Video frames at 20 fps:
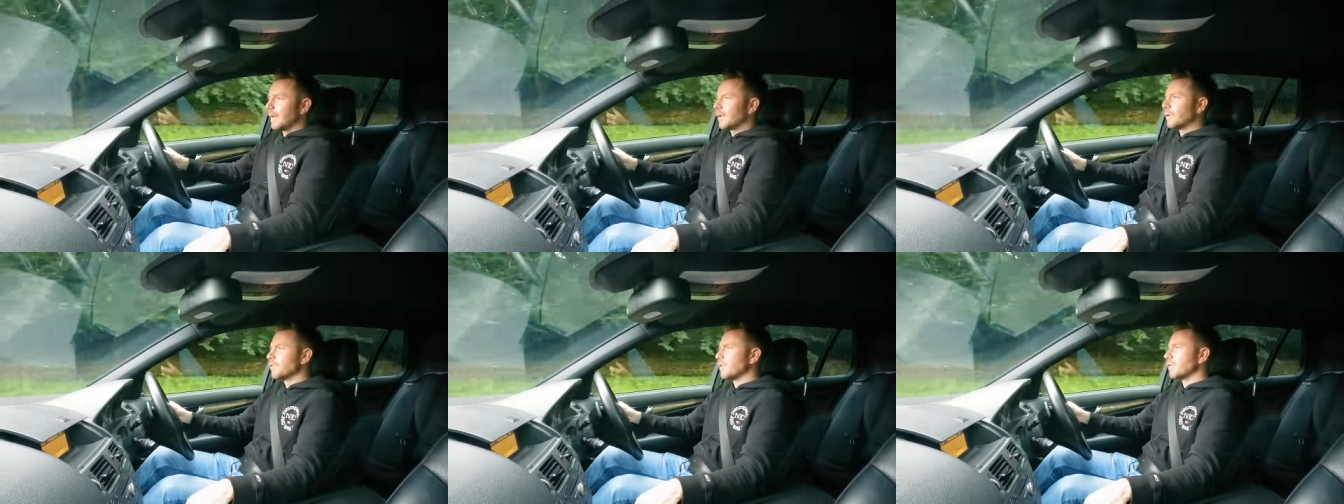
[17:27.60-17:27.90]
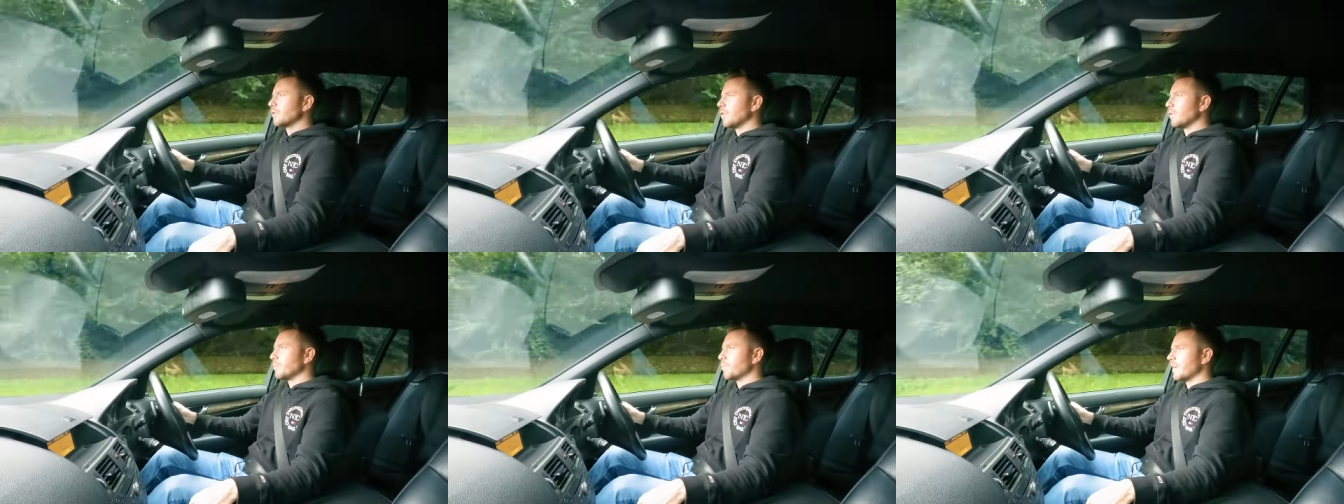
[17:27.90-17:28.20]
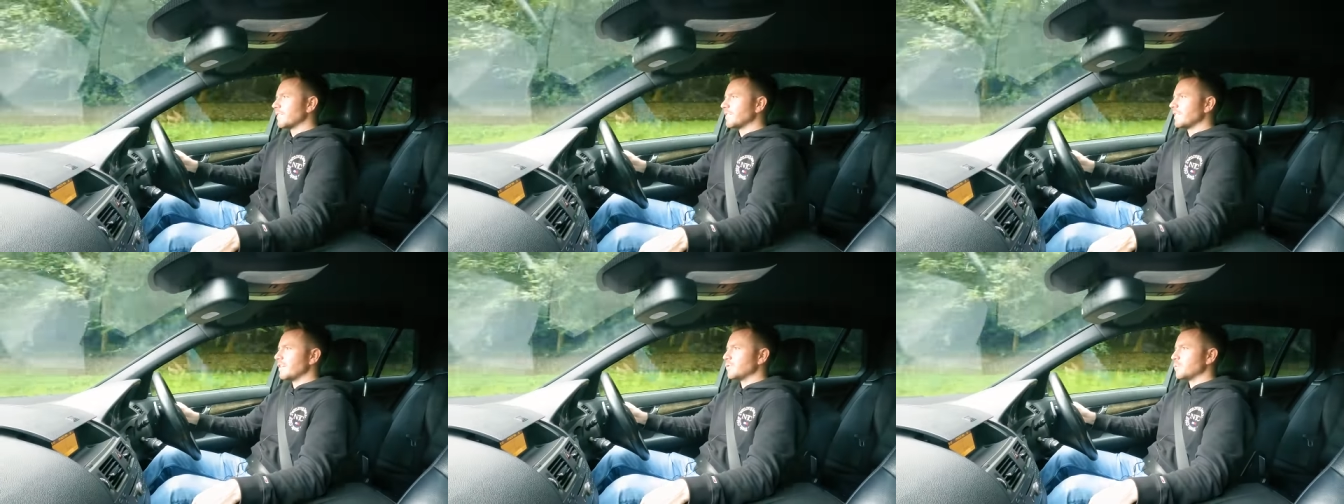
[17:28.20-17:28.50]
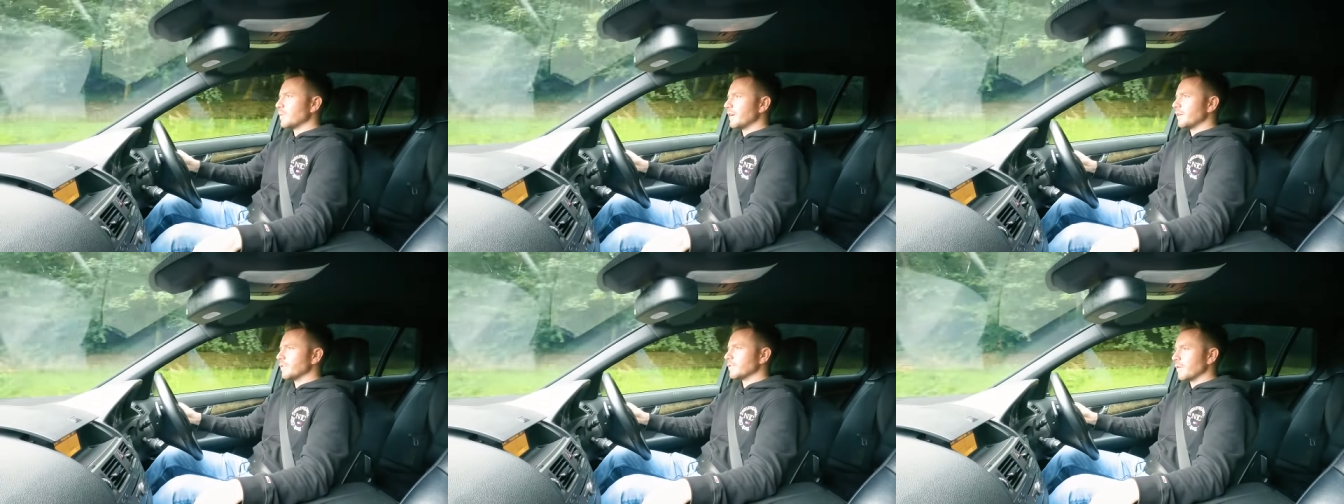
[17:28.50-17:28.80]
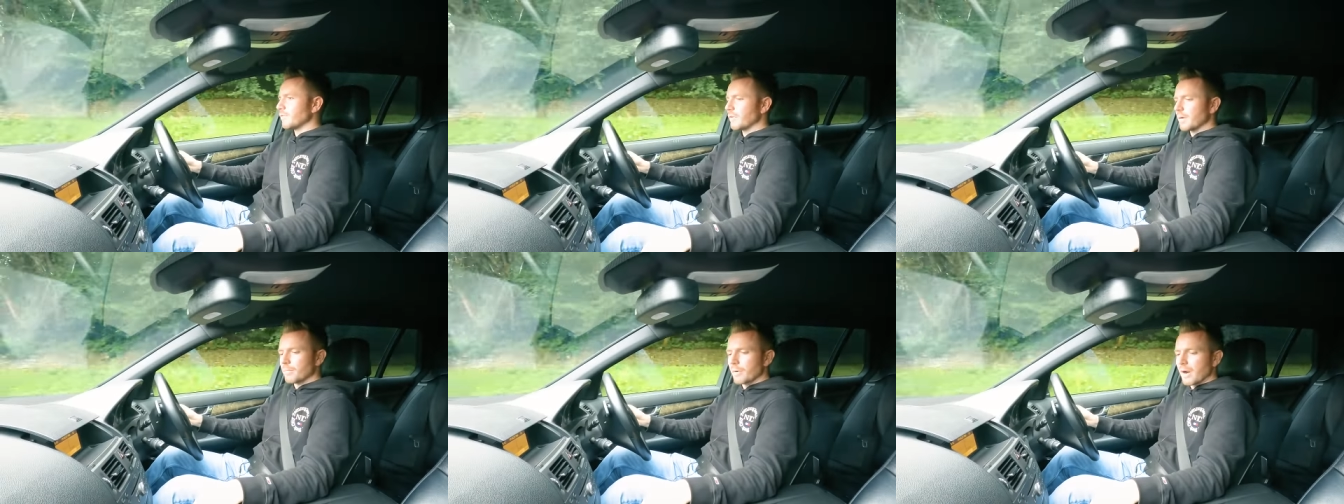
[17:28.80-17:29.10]
I'll also call Prestige Wheels
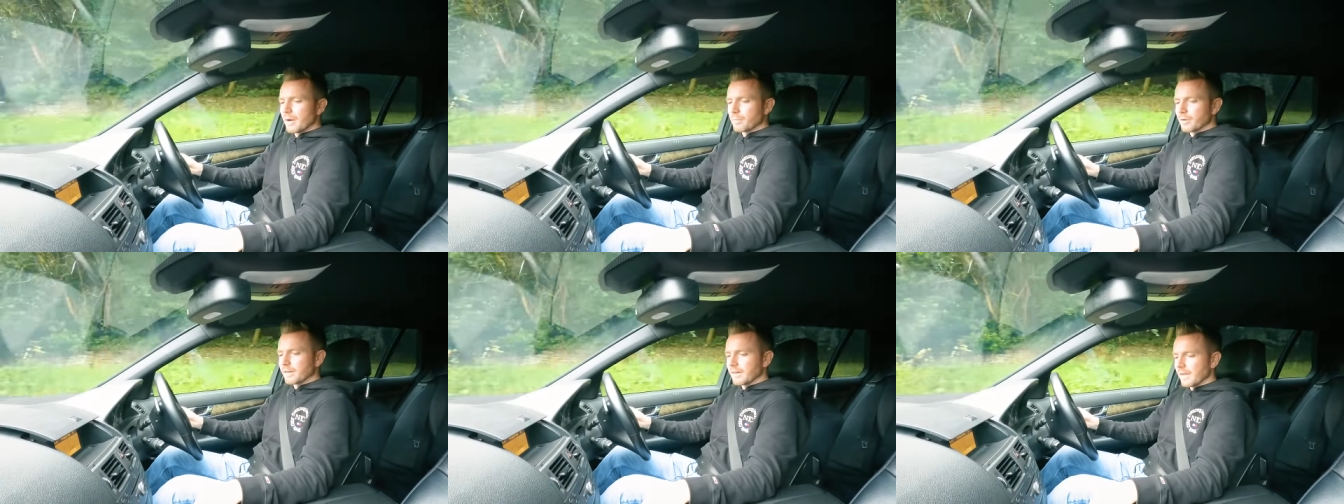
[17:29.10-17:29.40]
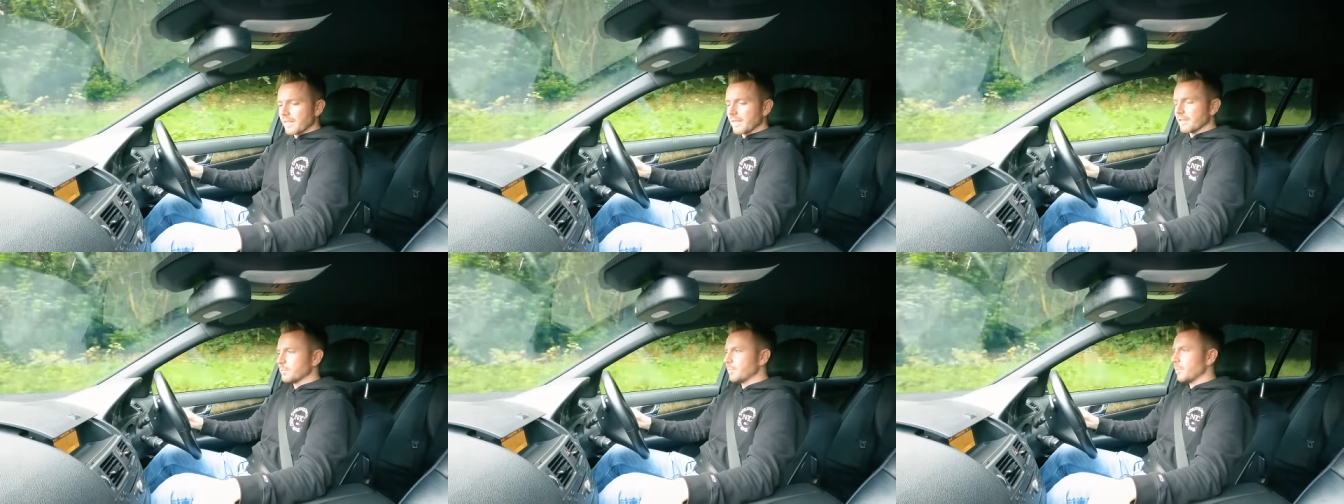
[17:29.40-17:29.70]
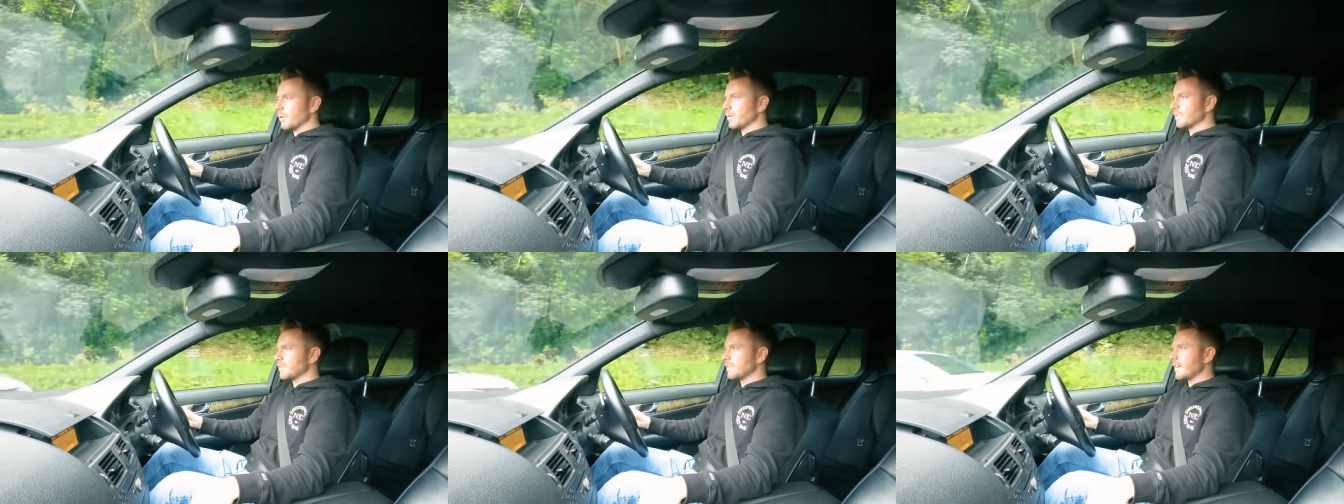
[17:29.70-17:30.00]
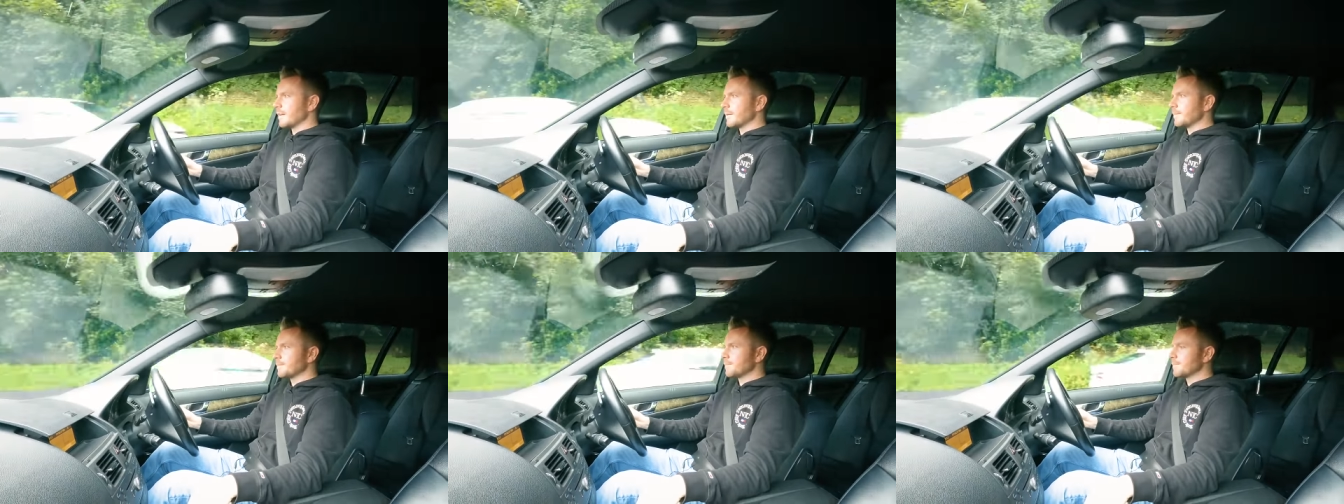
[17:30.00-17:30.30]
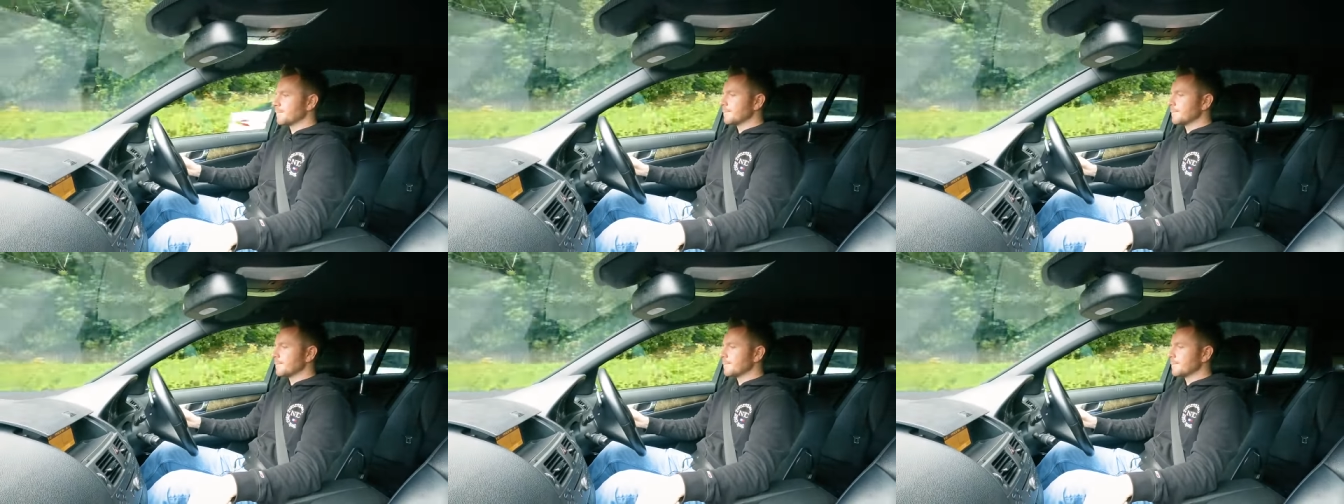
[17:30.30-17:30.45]
over in Bredbury and get this booked in.